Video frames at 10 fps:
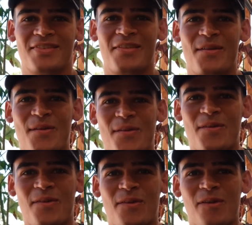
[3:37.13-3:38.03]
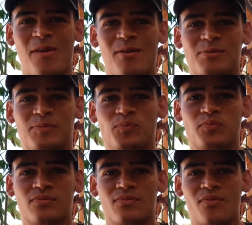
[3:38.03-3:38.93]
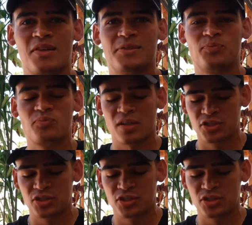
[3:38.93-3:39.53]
Wait, this is actually such an interesting clip.